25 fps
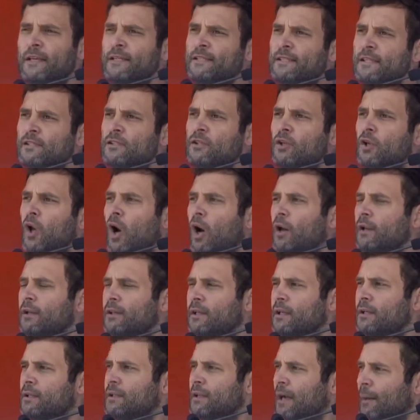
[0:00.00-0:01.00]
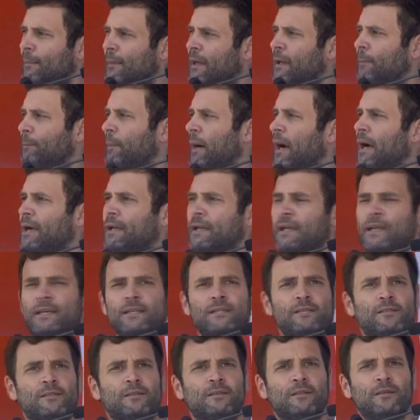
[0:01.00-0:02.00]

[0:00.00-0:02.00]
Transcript: this is not, the Tamil parties